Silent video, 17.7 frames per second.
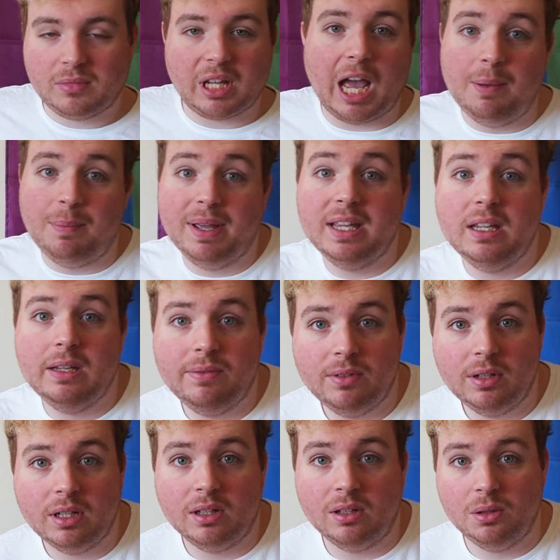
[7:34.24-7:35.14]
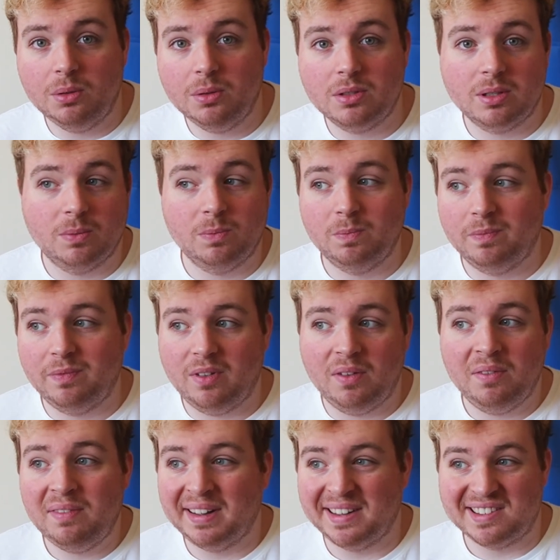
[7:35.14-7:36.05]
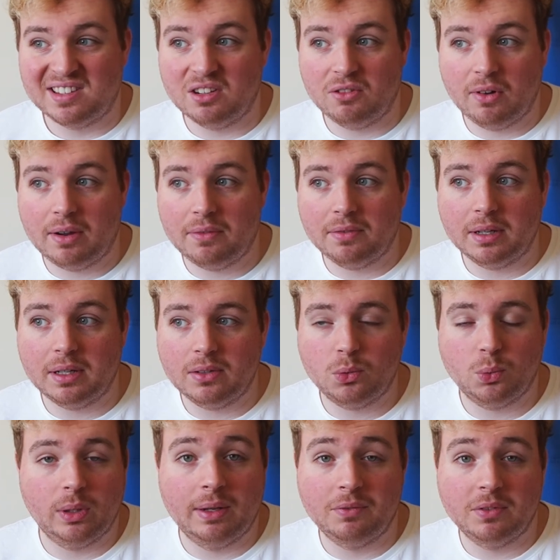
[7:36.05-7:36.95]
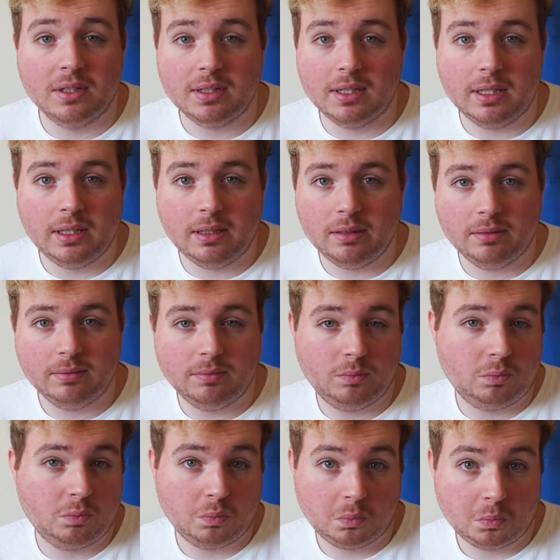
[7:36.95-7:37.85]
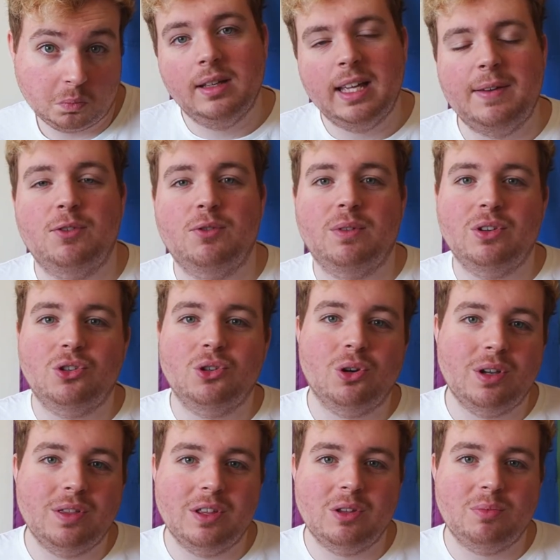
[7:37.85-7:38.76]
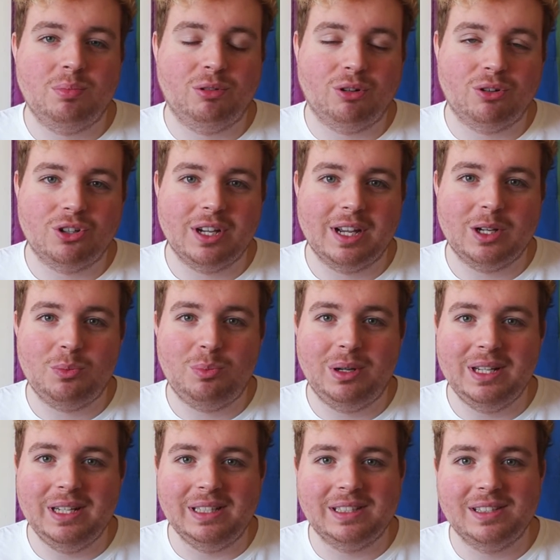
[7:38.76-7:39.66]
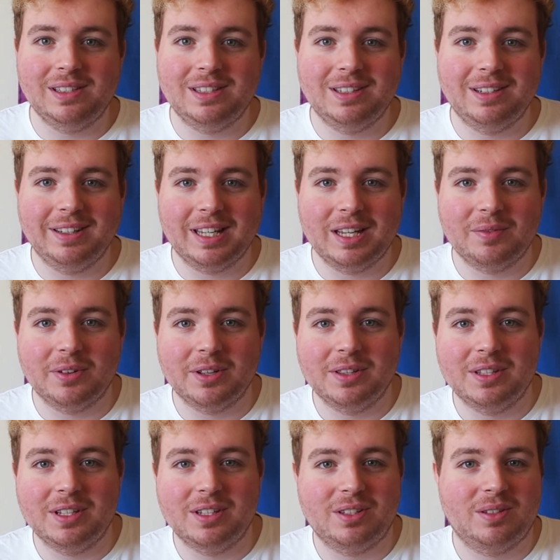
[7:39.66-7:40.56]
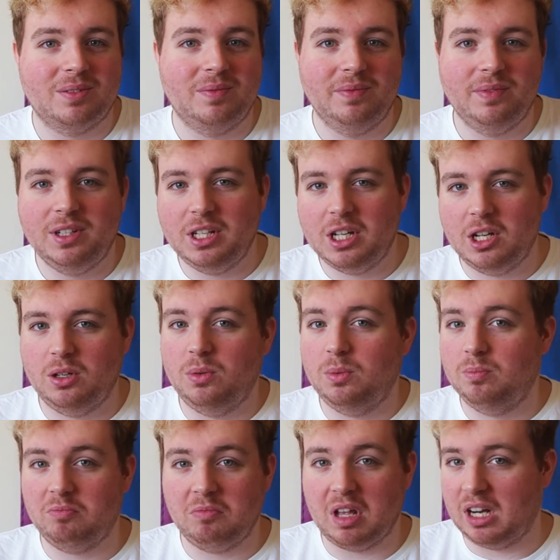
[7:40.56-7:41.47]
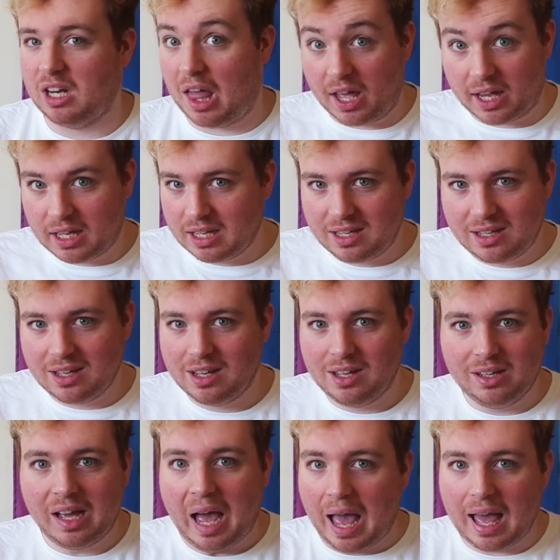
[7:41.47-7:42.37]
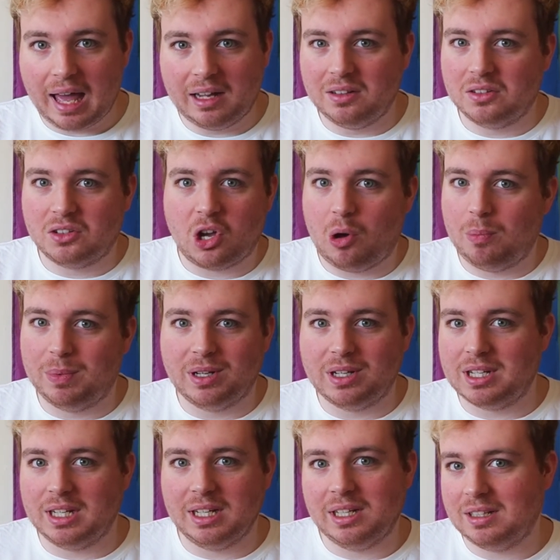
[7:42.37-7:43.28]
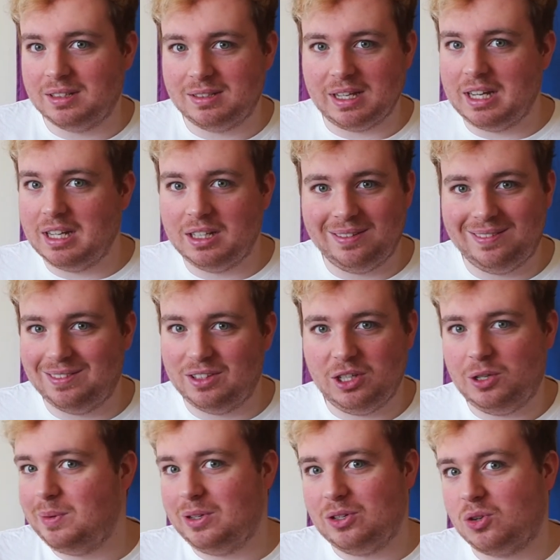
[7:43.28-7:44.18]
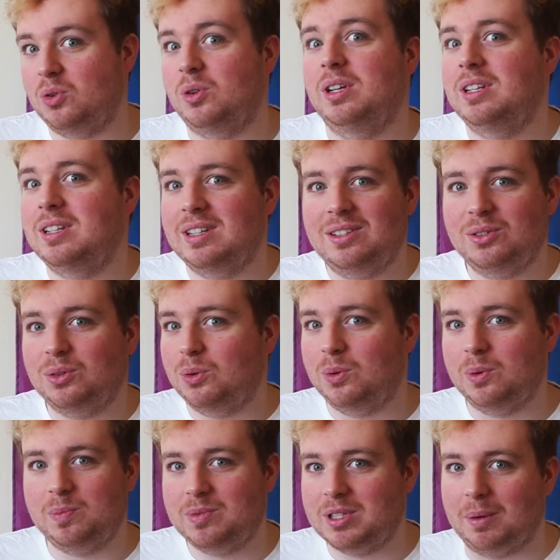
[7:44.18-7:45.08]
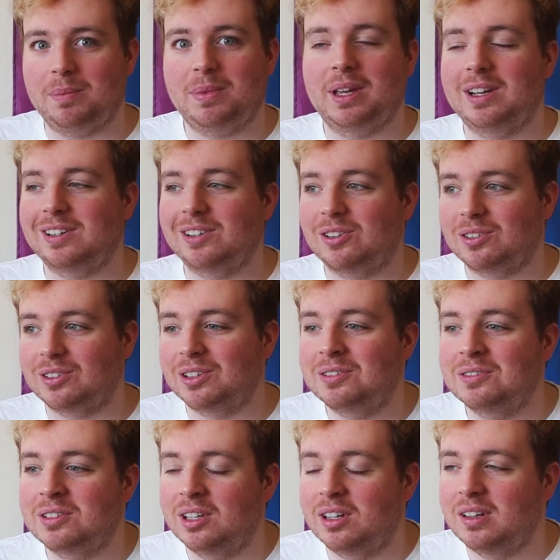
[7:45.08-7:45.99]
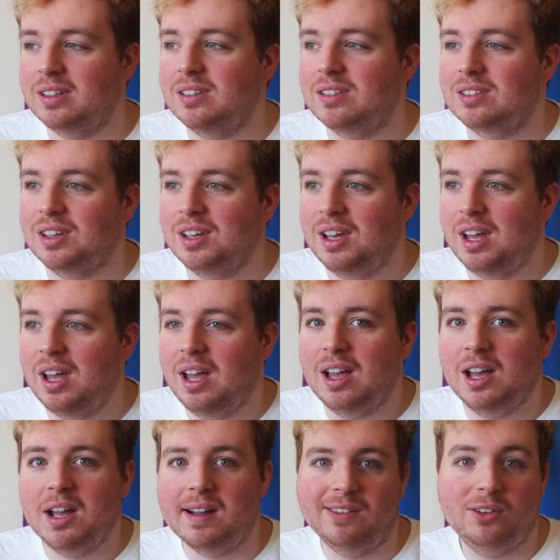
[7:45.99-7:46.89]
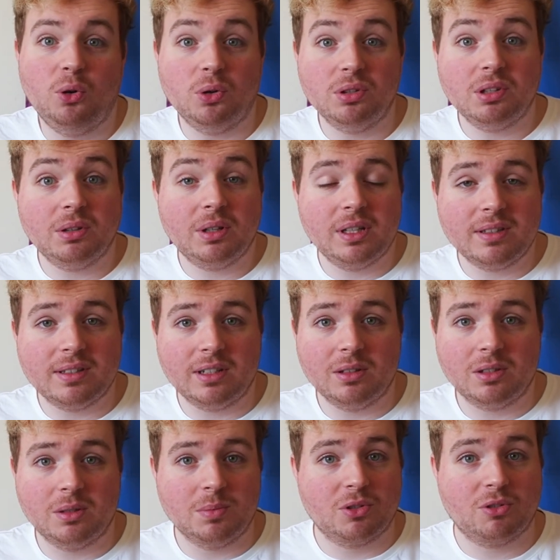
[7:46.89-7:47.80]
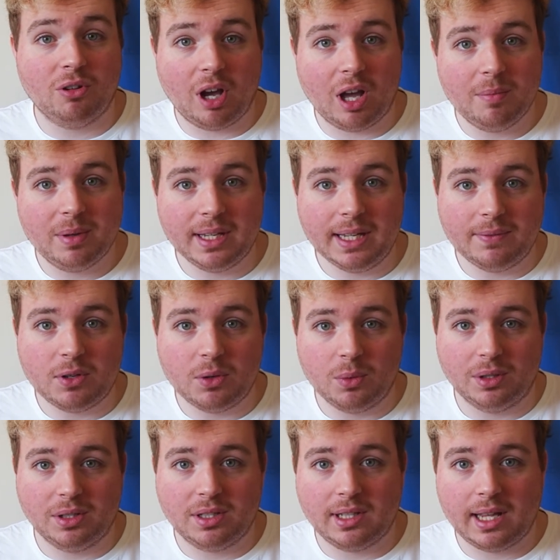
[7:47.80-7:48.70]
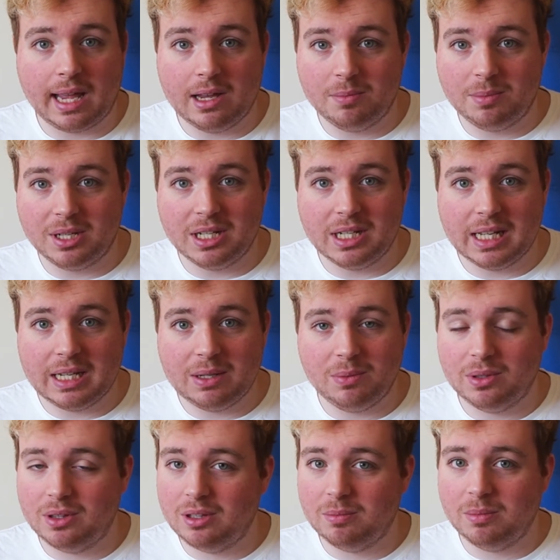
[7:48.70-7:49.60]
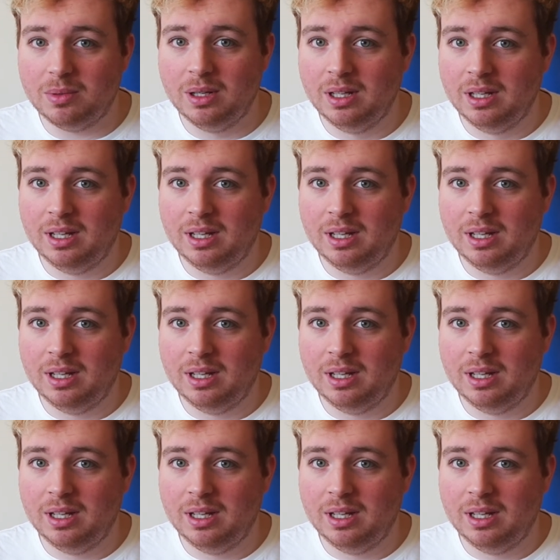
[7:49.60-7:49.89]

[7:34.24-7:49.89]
I may even include some fancy graphics, we'll have to see. If you're enjoying this project, please consider giving this video a like and commenting, saying that you enjoyed it or something along those lines. Also consider subscribing if you want to stay up to date with them.